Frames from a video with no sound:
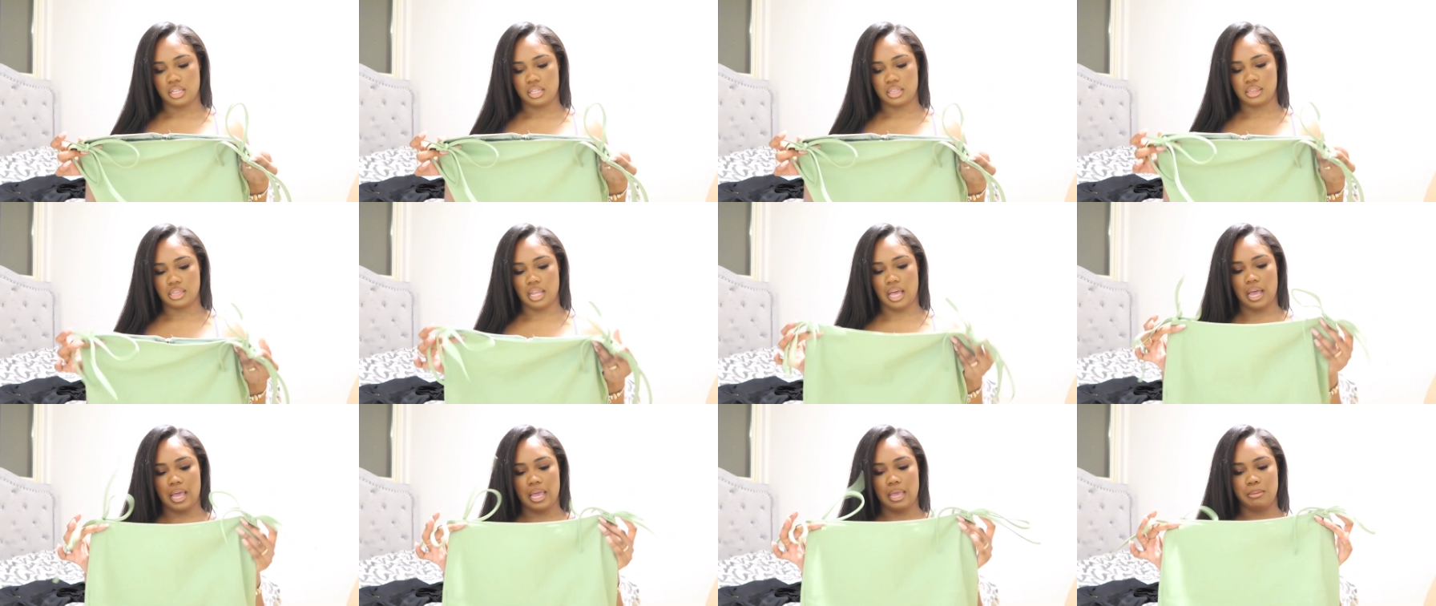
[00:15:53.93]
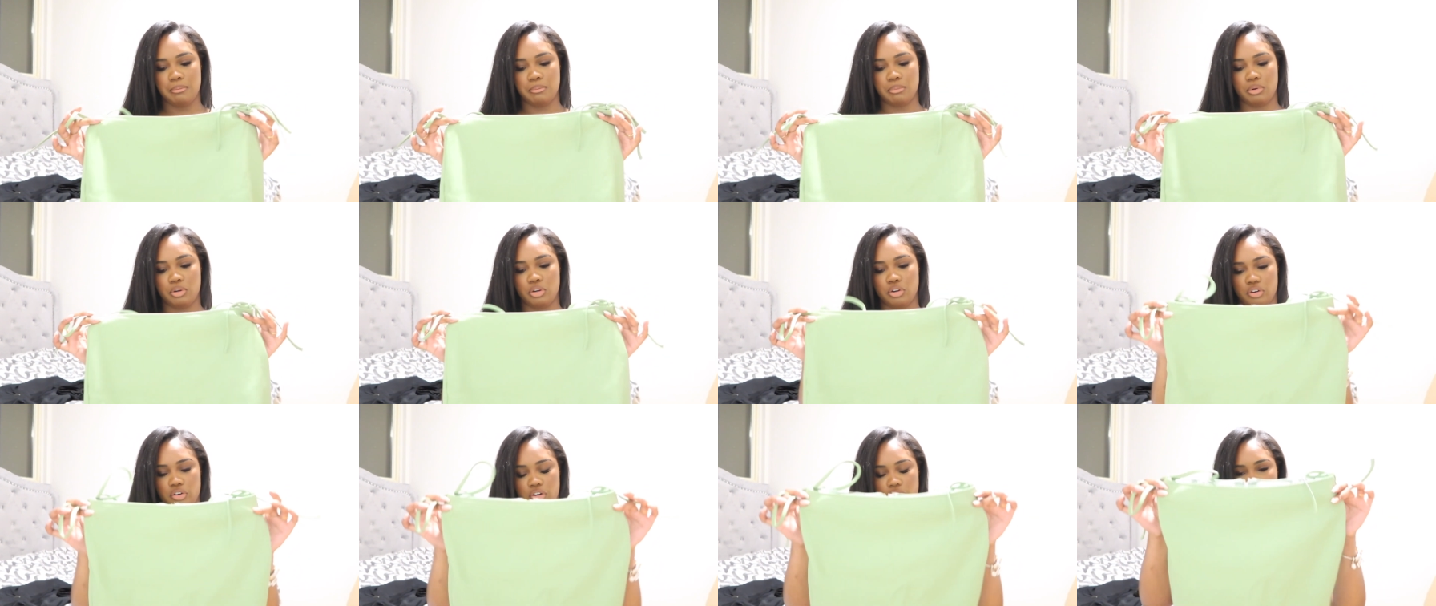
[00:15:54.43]
lime
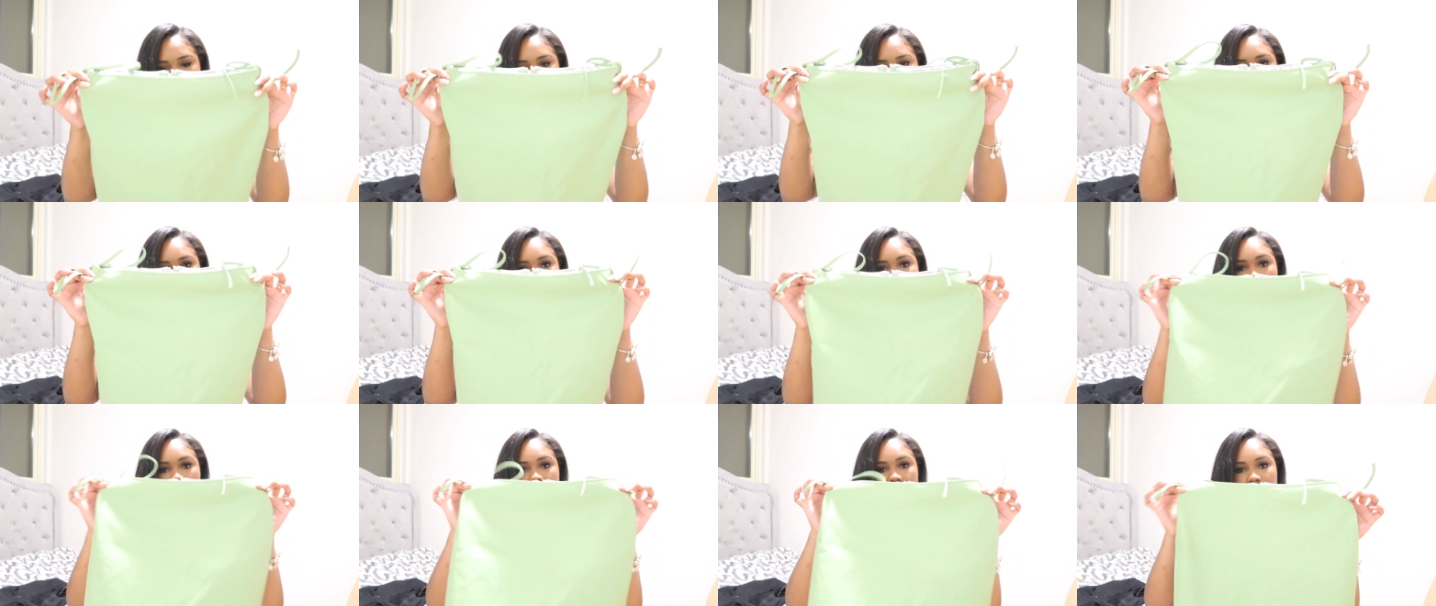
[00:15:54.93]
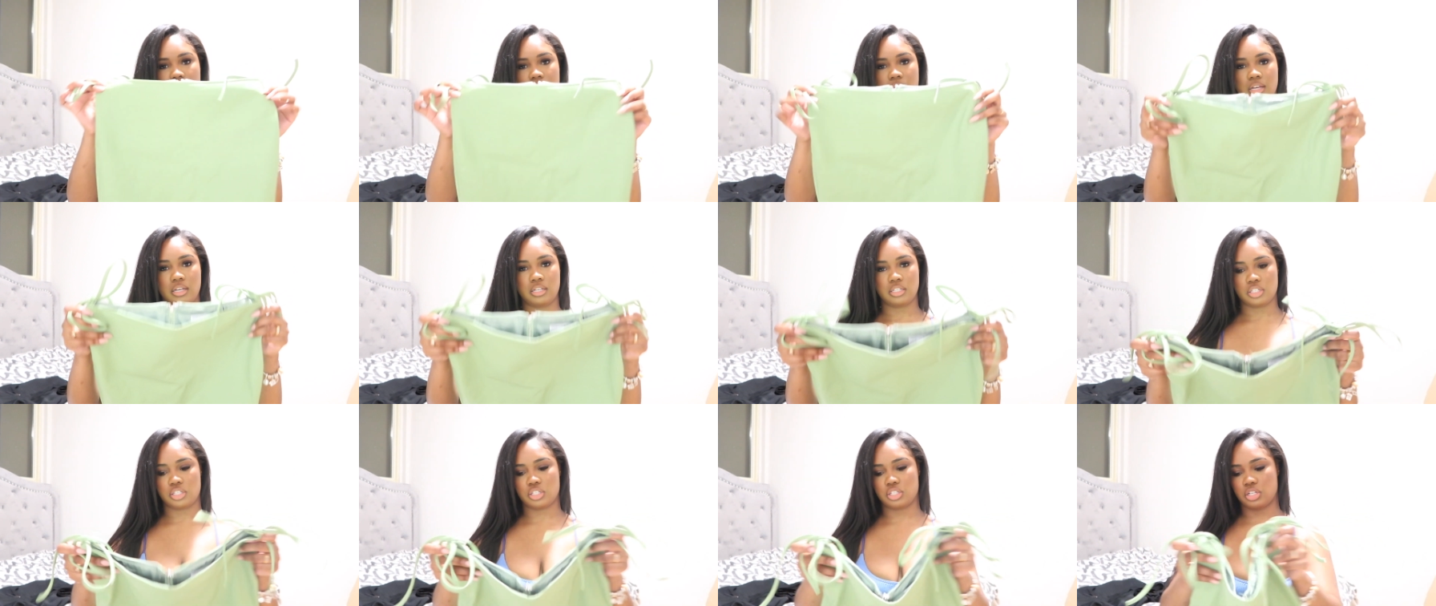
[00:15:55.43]

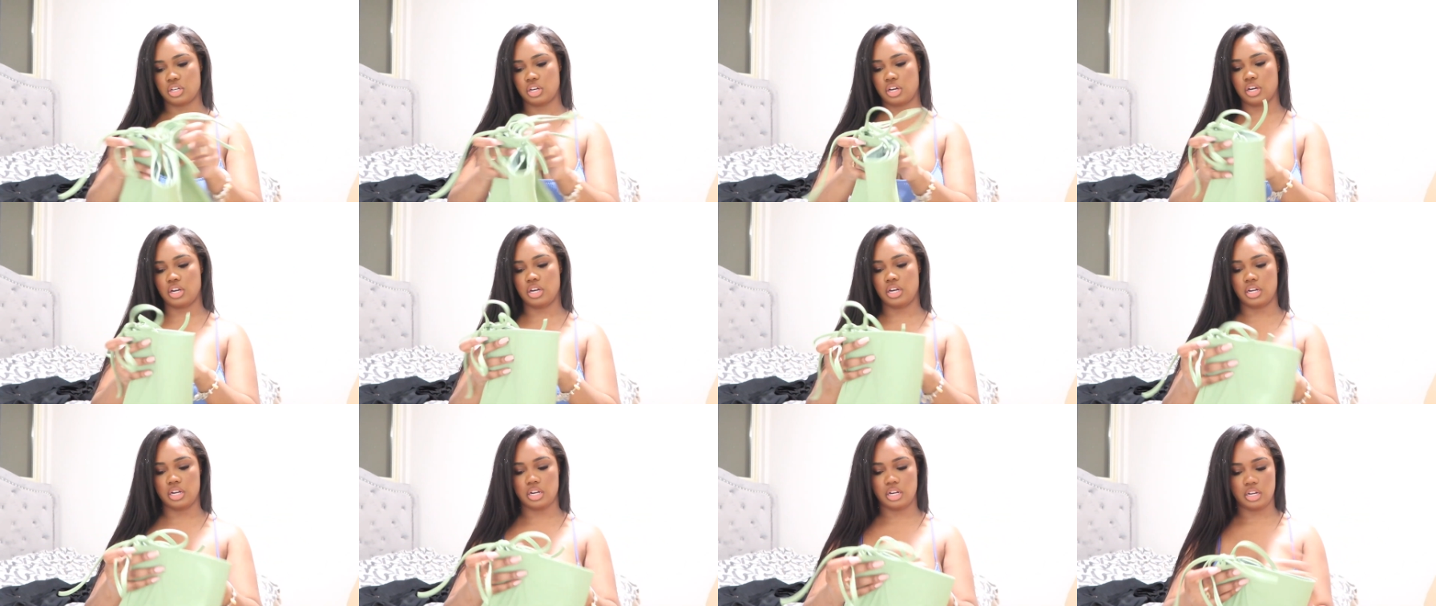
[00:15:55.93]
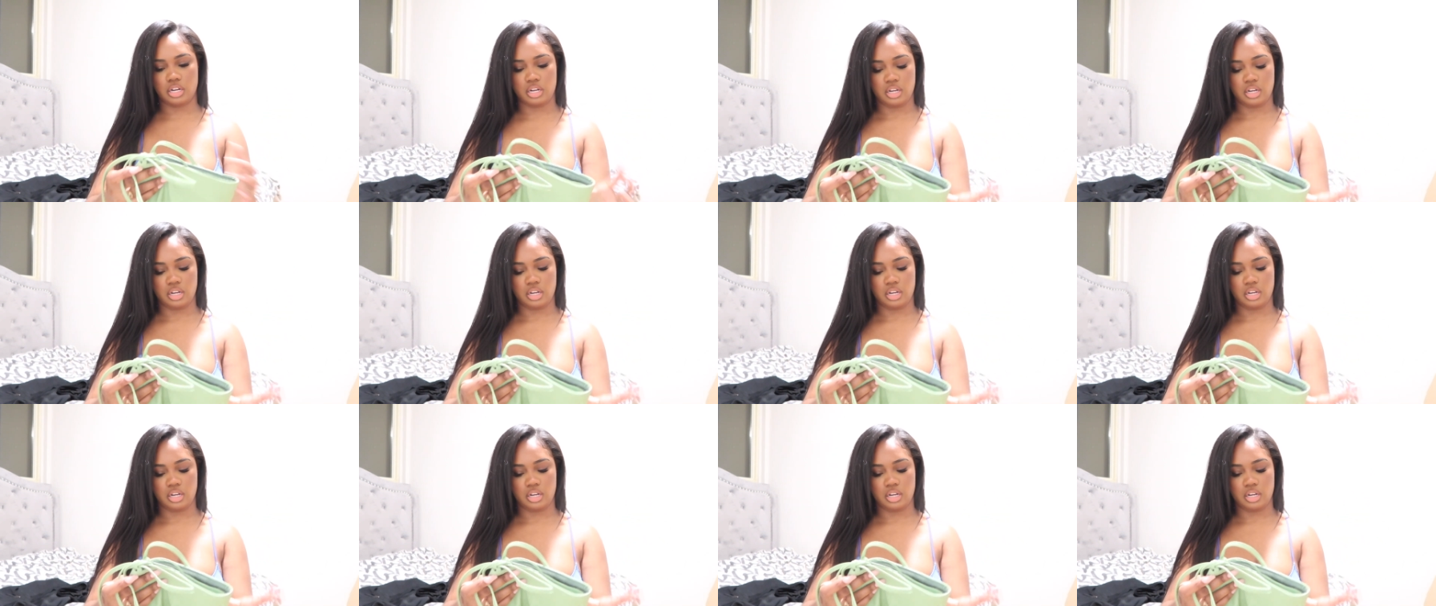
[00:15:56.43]
green skirt,